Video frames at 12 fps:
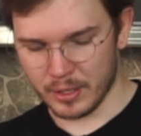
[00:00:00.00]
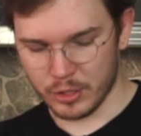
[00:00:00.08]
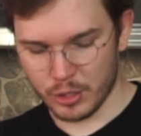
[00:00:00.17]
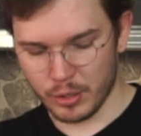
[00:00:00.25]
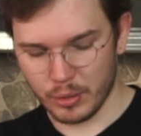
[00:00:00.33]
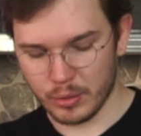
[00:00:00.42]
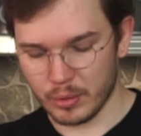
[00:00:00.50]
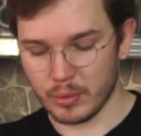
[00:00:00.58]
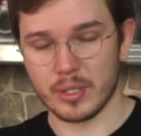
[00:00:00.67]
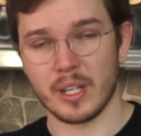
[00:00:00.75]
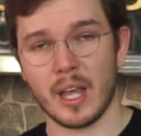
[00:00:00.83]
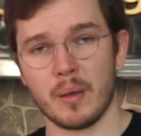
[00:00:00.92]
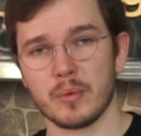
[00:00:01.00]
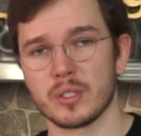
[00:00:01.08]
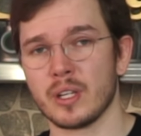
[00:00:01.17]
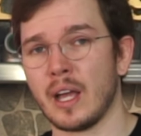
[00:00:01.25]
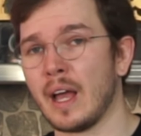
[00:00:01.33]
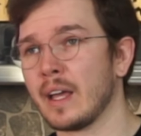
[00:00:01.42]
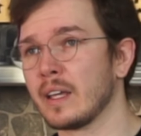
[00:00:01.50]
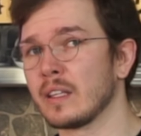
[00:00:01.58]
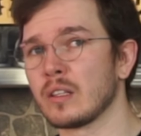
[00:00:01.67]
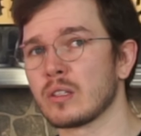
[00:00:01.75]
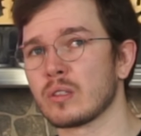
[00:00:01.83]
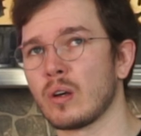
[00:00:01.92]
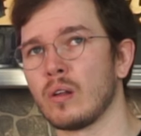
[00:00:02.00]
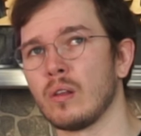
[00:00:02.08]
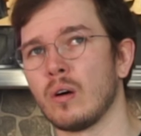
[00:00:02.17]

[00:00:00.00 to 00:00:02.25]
due to diameter I can install